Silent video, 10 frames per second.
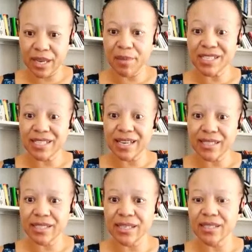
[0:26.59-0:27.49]
I'm
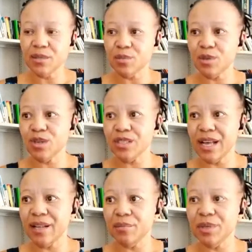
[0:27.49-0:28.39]
excited because
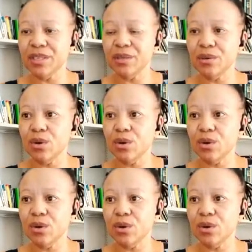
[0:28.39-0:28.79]
I'll be